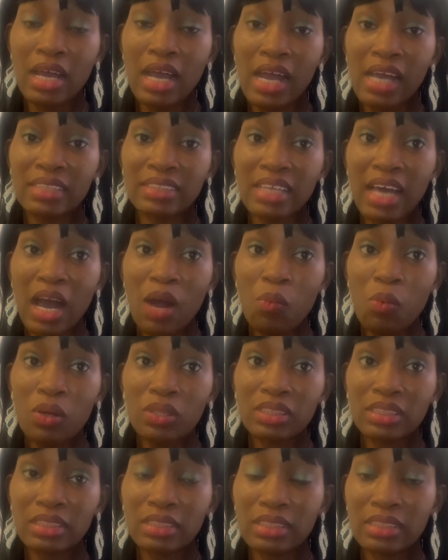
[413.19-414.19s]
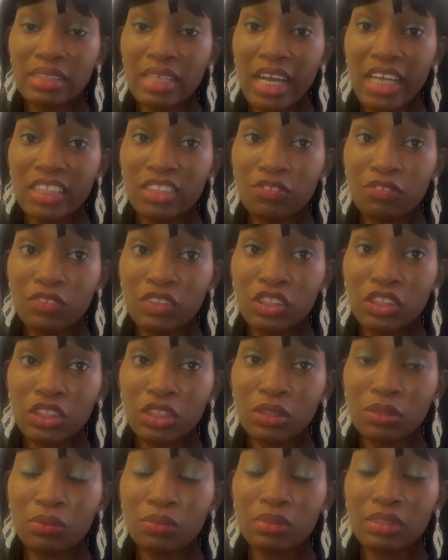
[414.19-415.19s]
As I was in the night
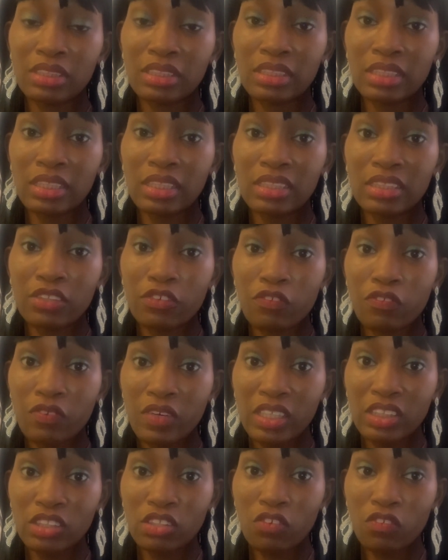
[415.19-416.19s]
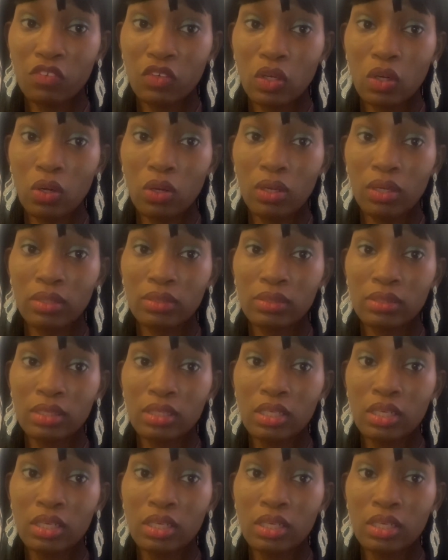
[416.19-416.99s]
vigil seeking the face of God,